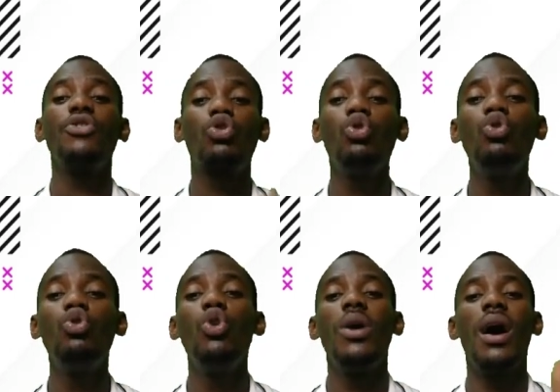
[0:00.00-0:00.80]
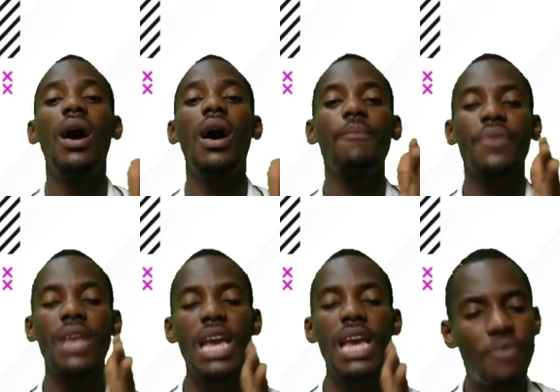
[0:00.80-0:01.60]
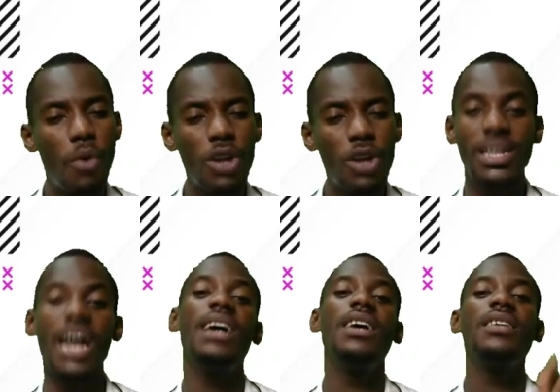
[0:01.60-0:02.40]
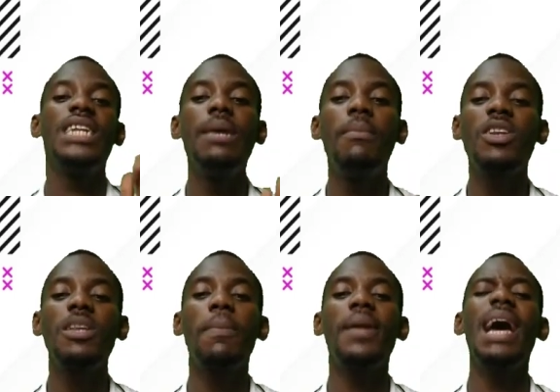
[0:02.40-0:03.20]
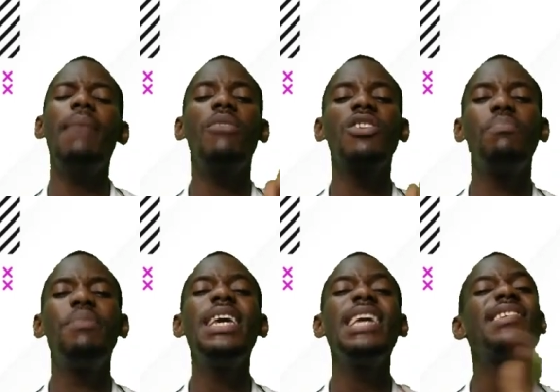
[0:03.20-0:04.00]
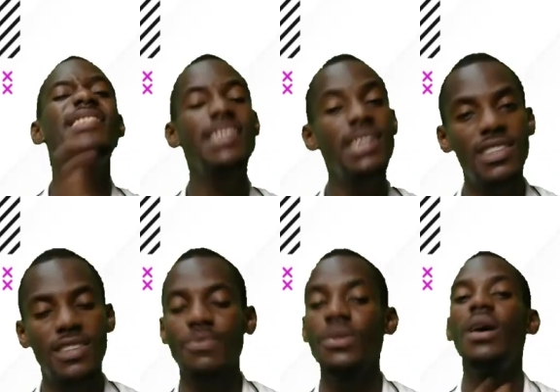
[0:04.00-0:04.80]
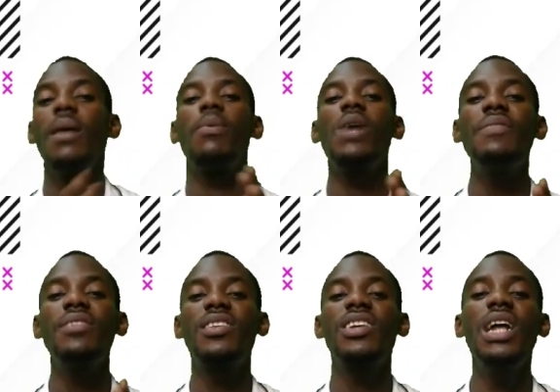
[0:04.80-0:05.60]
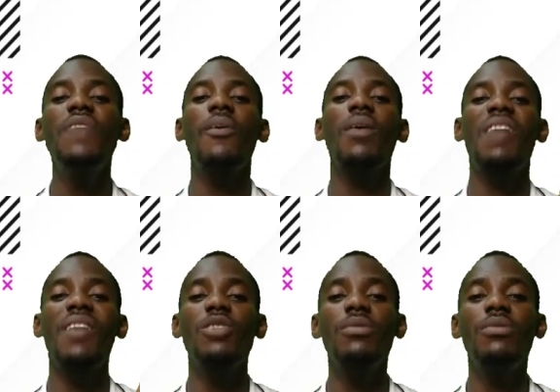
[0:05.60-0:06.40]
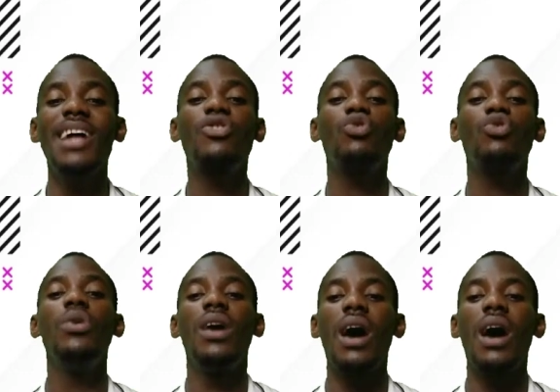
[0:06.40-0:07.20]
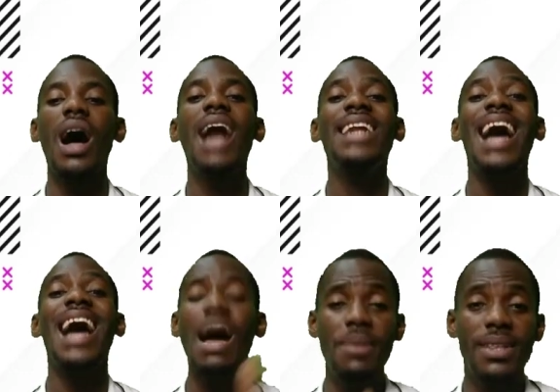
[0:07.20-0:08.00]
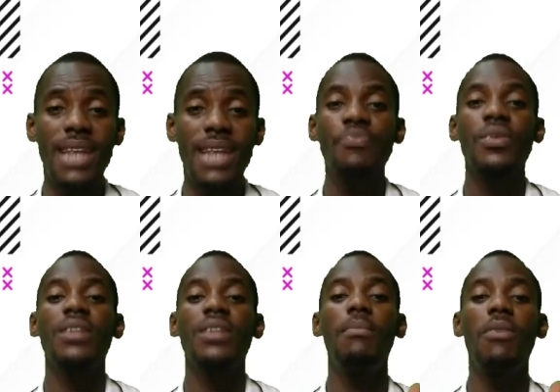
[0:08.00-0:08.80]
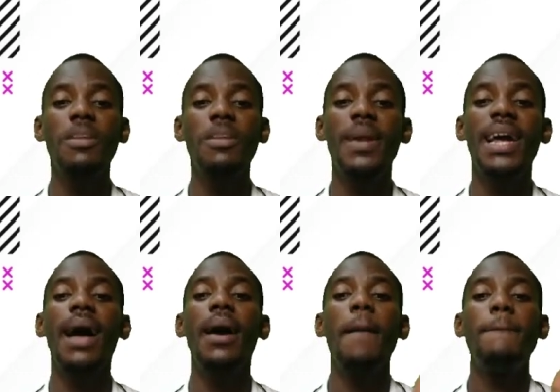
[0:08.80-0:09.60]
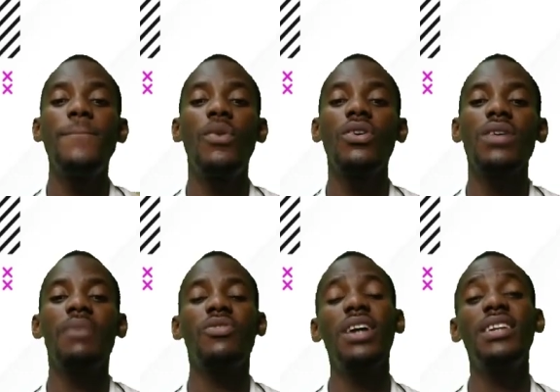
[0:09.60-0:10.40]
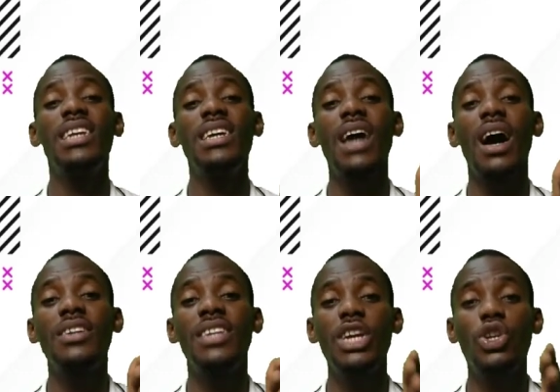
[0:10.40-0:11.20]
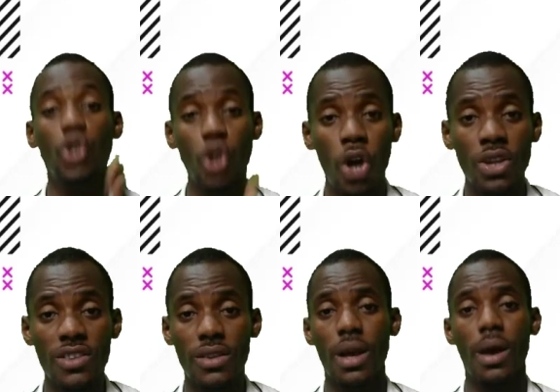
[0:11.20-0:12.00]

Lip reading: to a voltmeter, the multiplier must be in series. But if it is changing from galvanometer to an ammeter, the multiplier must the shunt